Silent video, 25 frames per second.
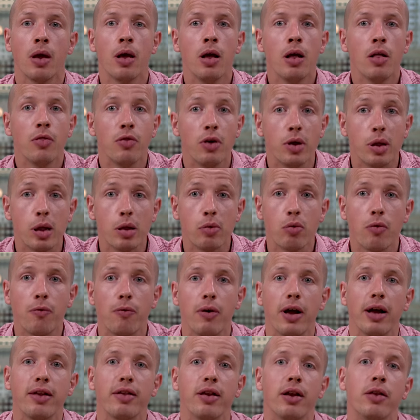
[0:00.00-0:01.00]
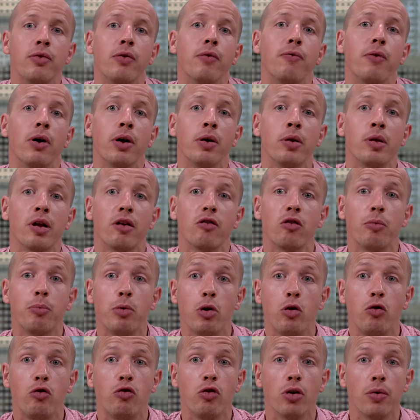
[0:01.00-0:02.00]
This is reflected in the fund's
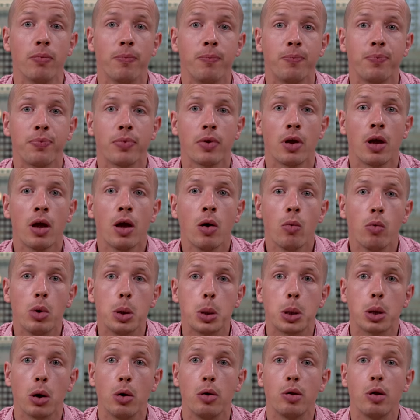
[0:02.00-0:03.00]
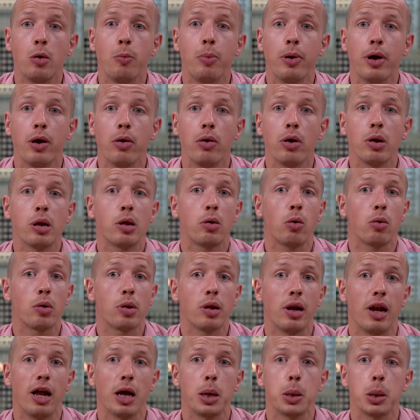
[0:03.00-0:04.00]
attribution, which shows superior stock
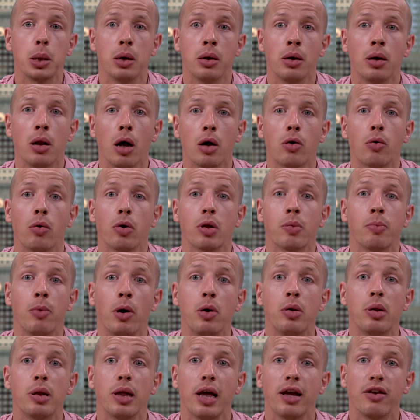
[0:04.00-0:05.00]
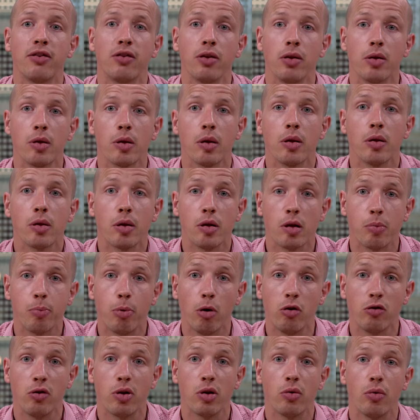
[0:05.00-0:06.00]
selection across most sectors since
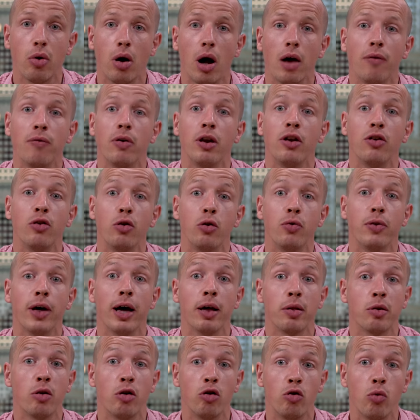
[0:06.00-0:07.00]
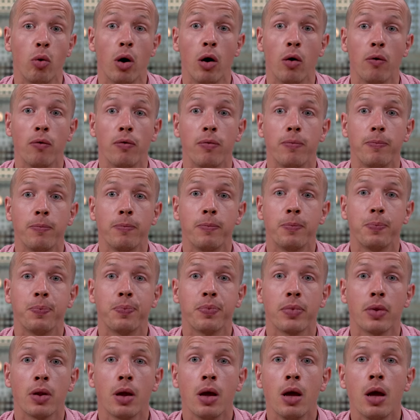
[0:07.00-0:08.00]
Podger's arrival in 2012.
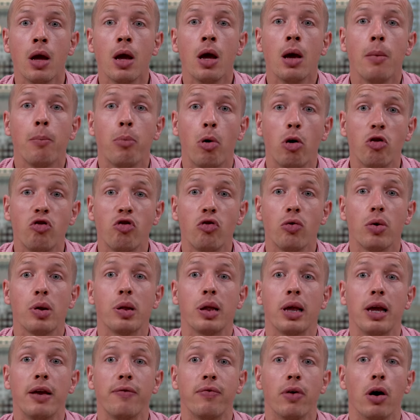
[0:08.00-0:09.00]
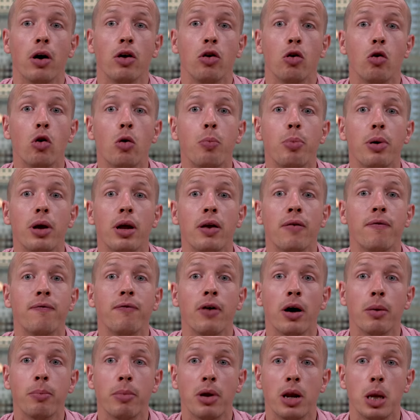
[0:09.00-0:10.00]
Podger received our European
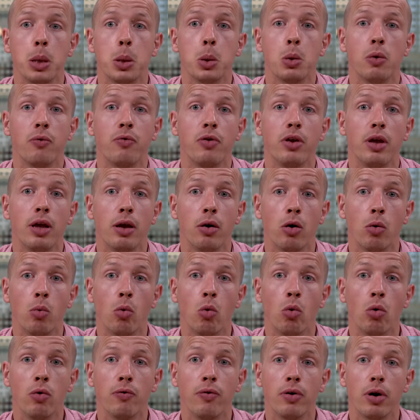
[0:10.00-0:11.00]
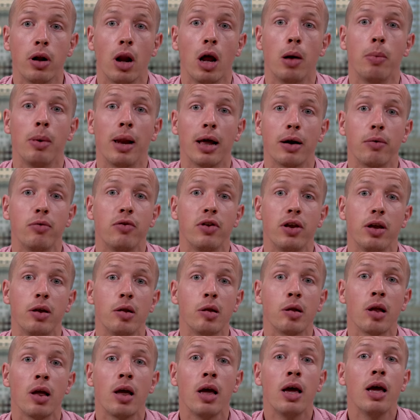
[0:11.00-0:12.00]
Fund Manager of the Year award for global equities
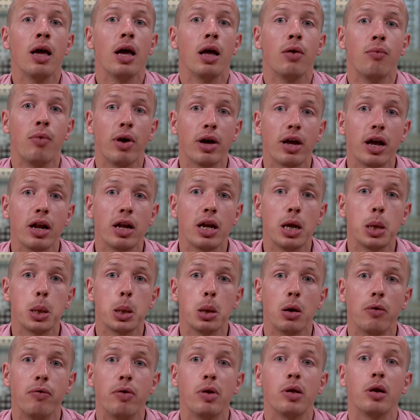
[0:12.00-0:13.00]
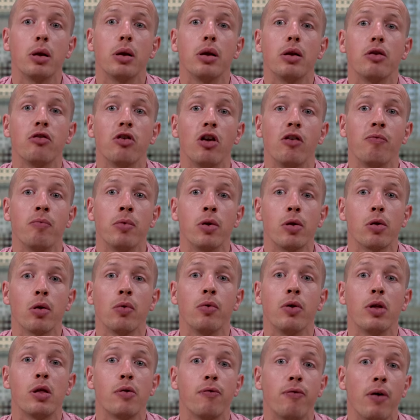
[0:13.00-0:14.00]
in recognition of his achievements on
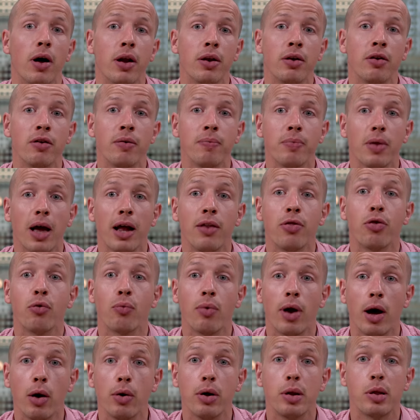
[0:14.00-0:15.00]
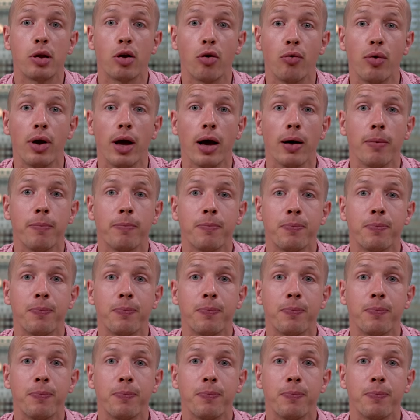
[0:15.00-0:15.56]
this fund and throughout his career.